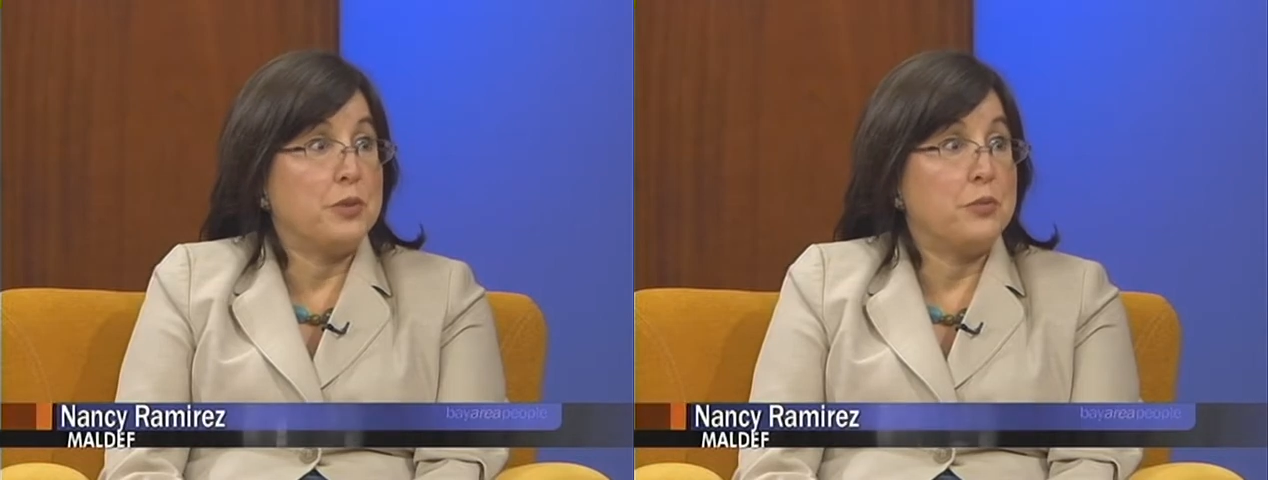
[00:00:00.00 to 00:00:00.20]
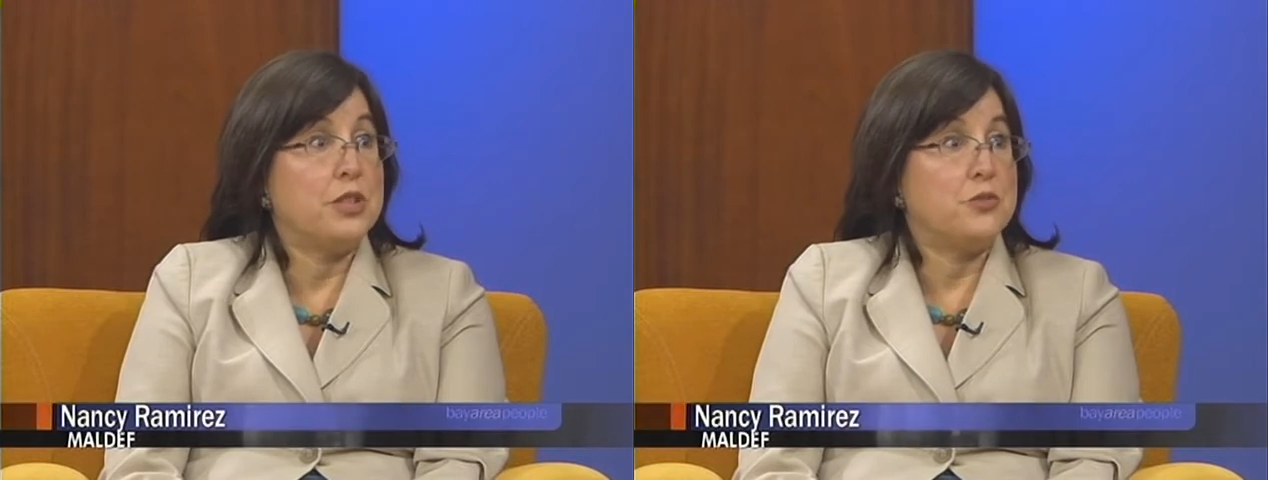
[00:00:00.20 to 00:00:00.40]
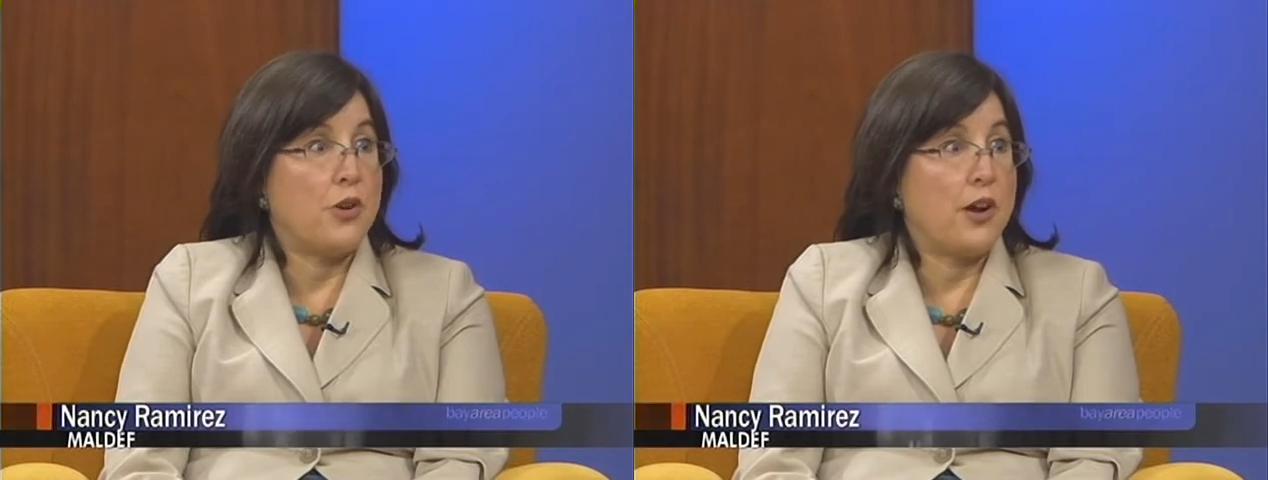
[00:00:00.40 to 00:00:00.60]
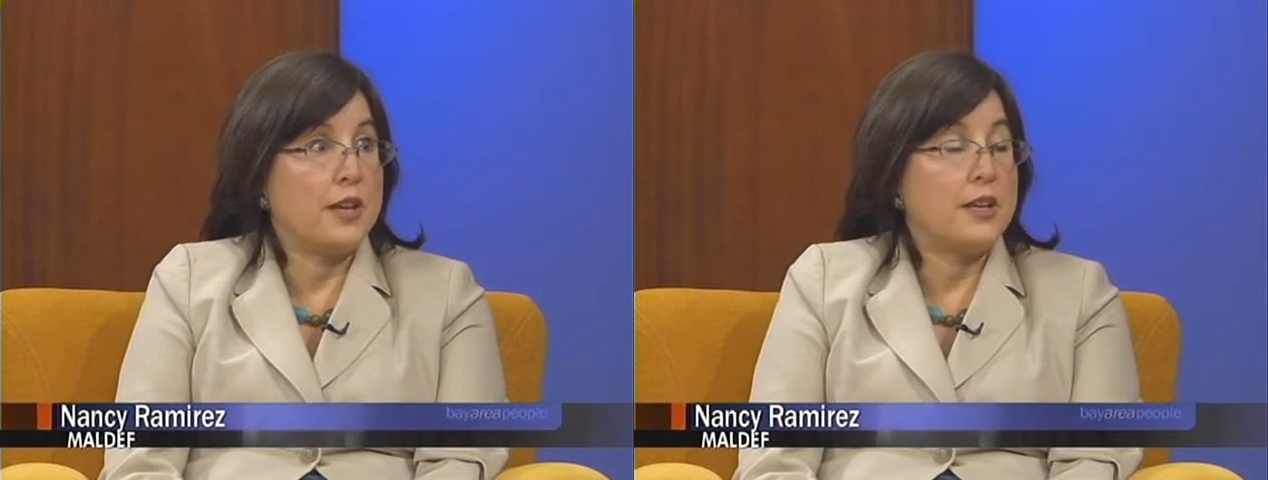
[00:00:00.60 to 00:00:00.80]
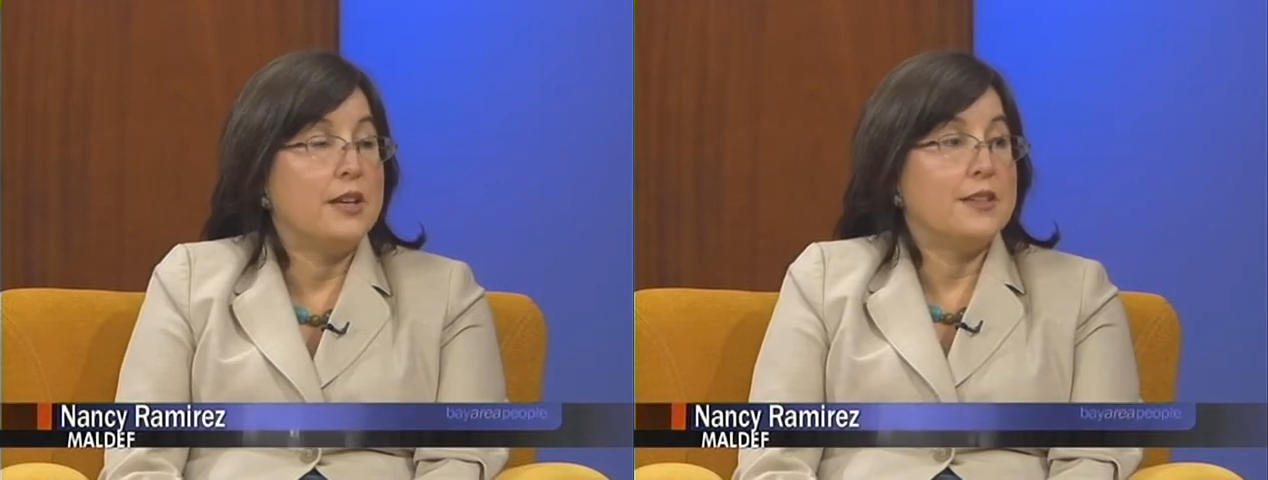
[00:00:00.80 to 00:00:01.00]
will be
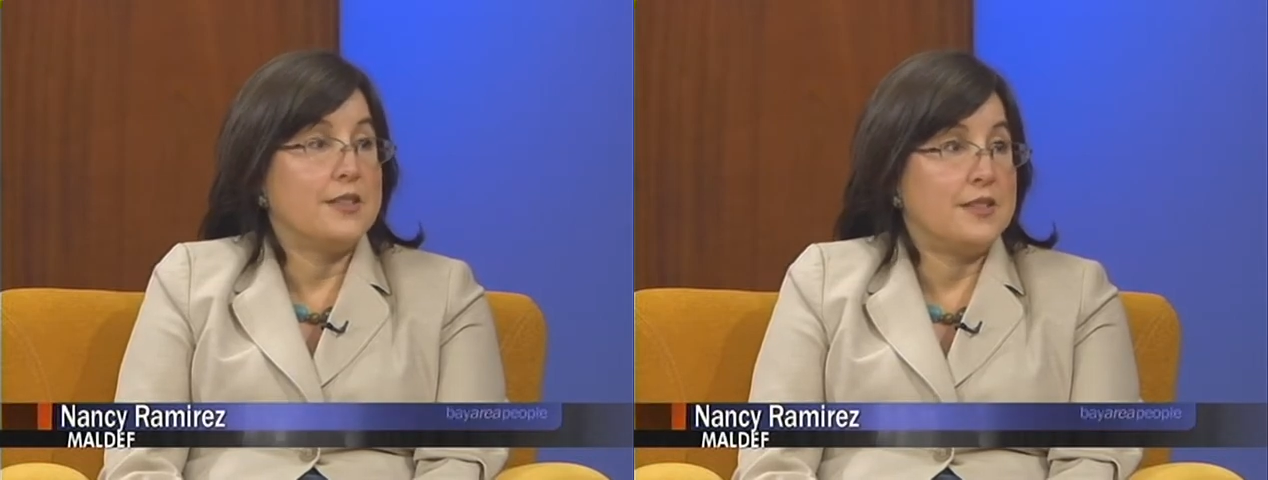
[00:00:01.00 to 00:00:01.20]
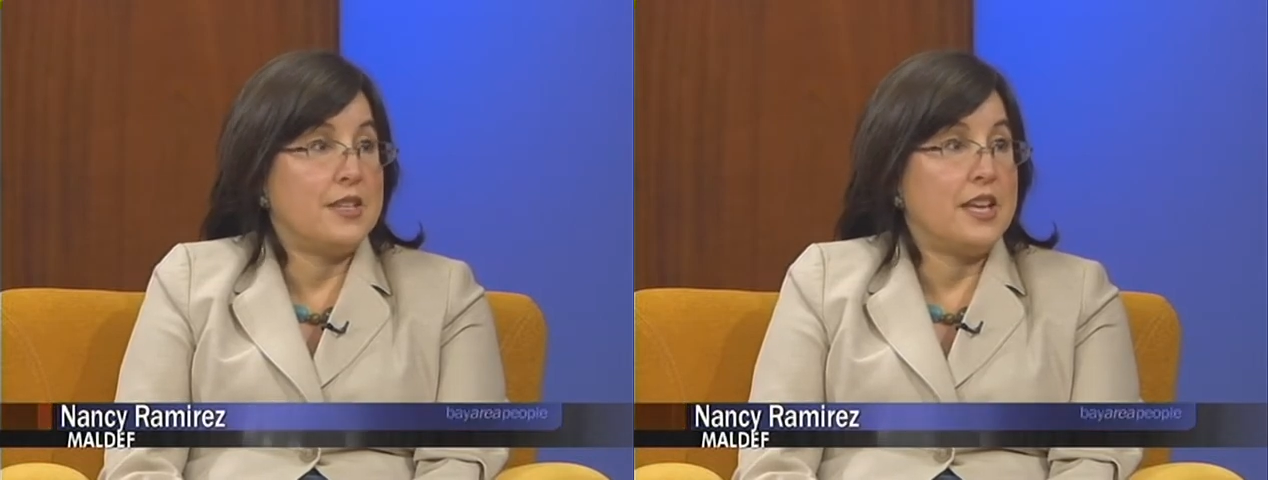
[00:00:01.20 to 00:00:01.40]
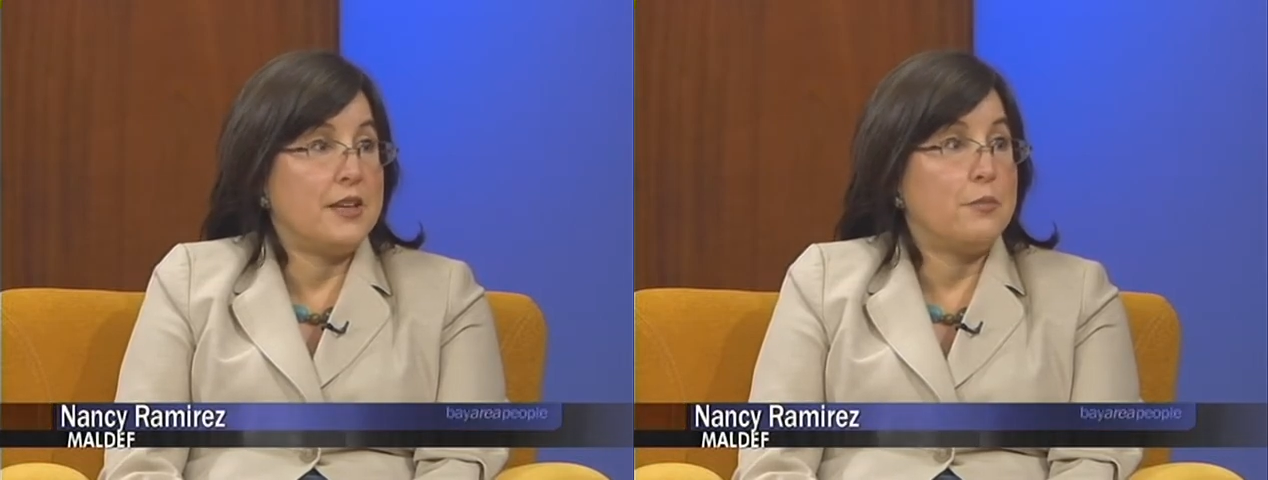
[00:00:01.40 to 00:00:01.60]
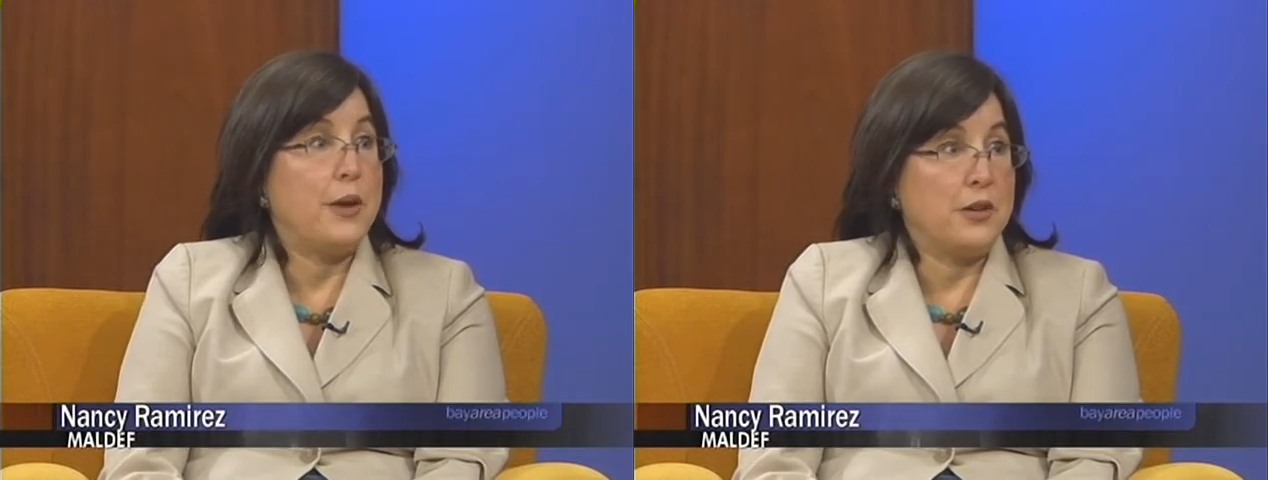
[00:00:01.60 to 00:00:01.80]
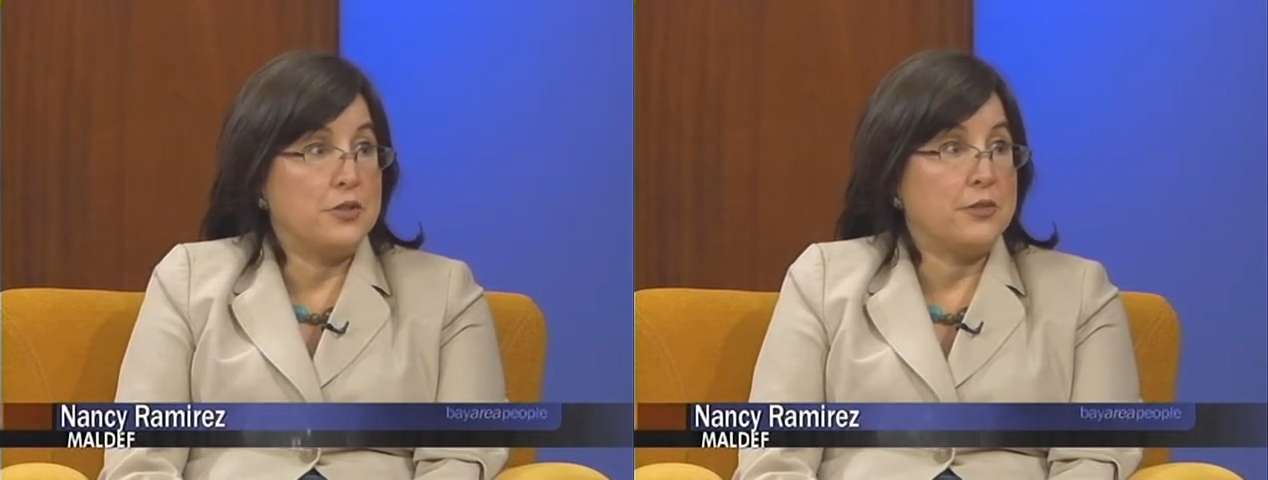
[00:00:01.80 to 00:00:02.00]
redrawing the state
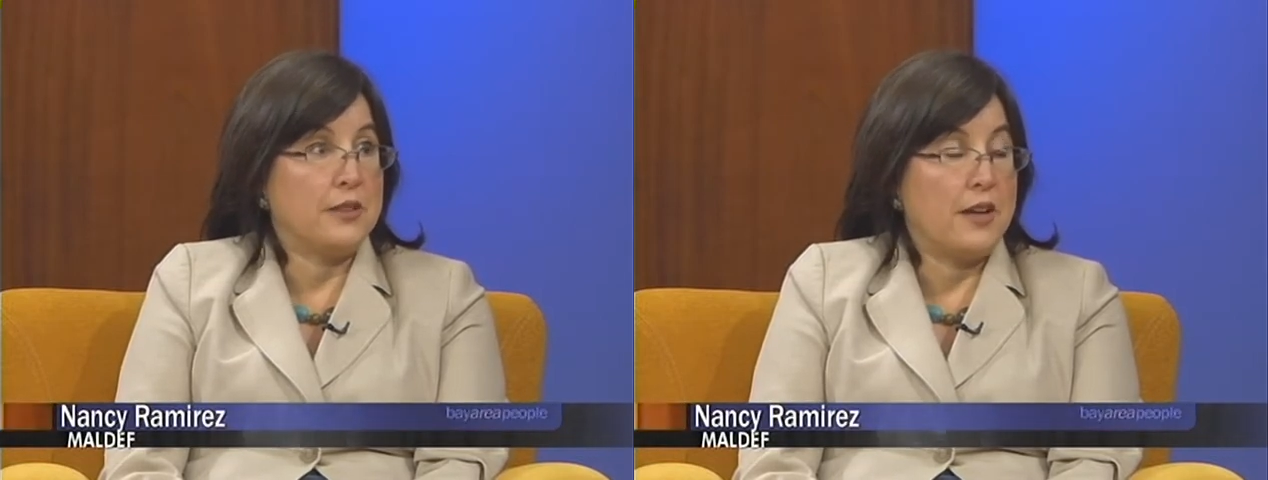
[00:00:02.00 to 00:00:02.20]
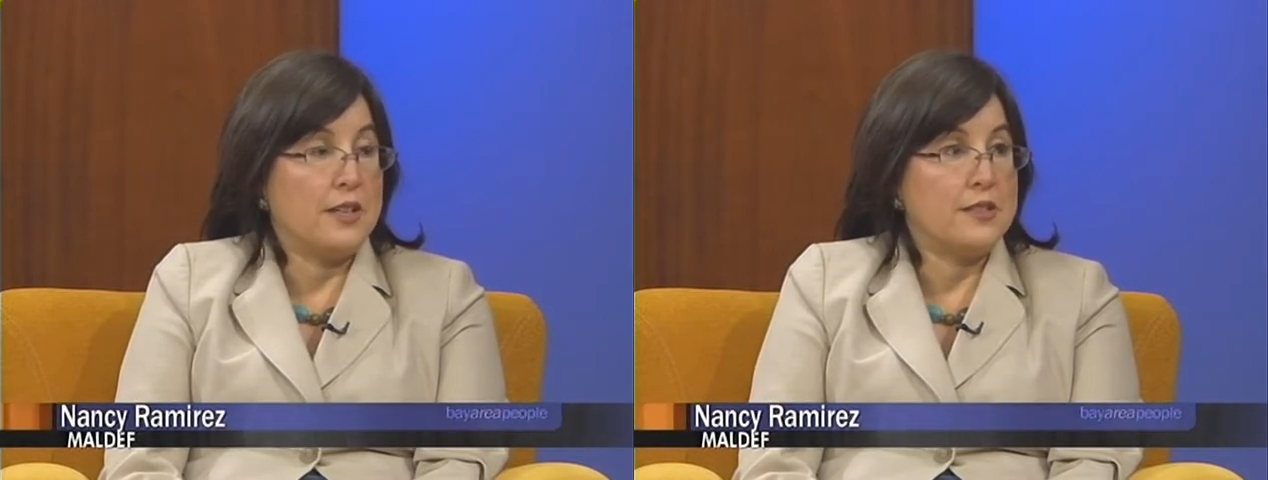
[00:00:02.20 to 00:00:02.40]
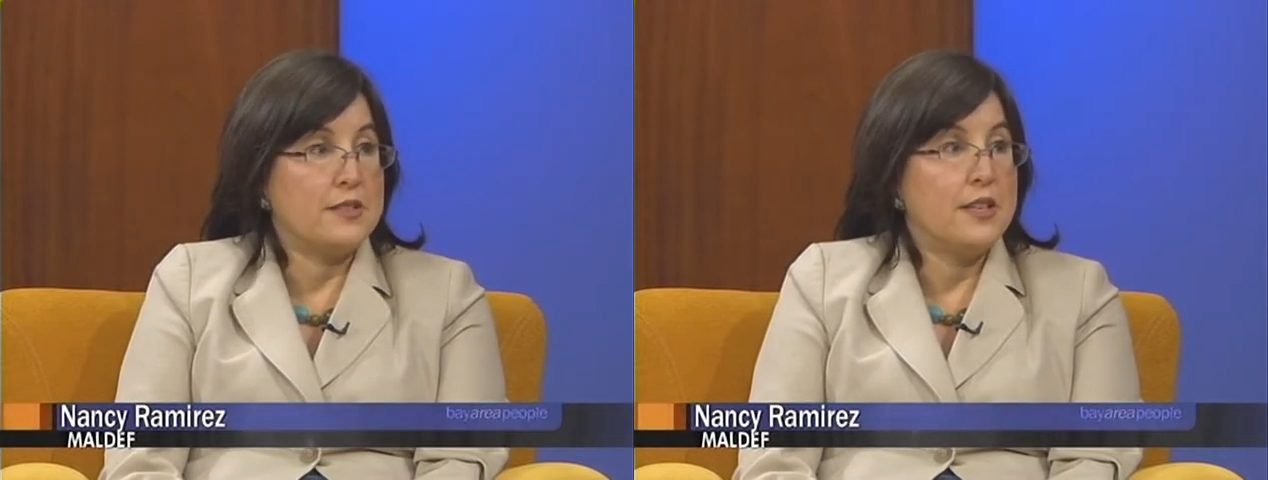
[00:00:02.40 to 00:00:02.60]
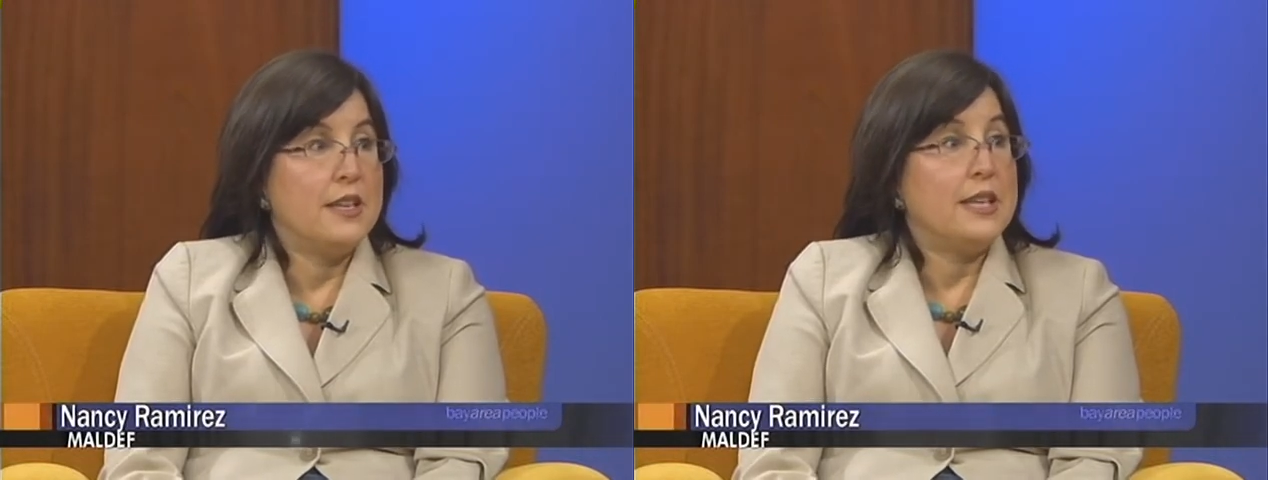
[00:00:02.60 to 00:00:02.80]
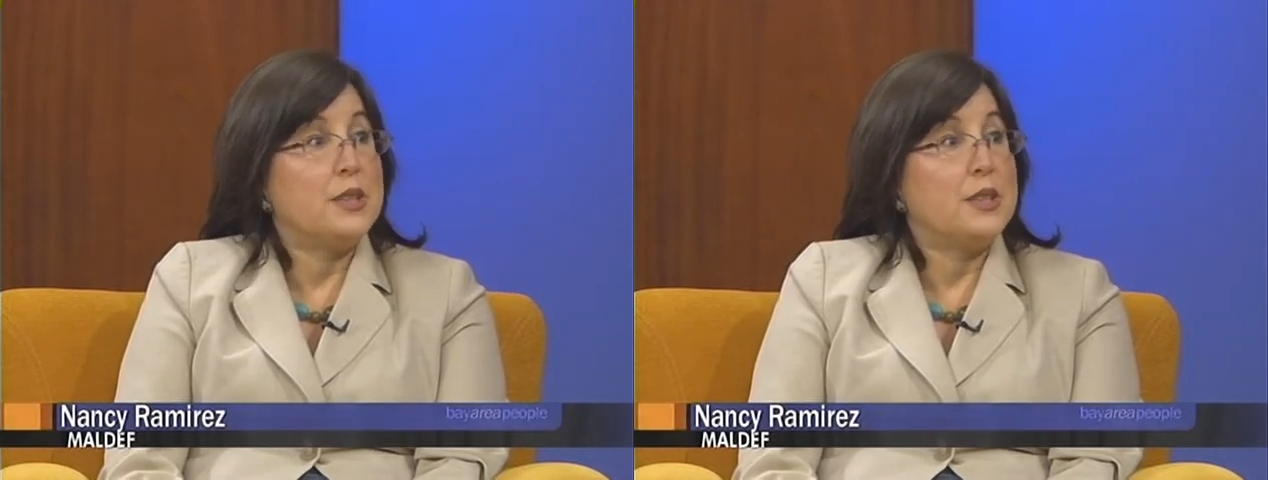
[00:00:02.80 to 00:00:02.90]
boundary lines.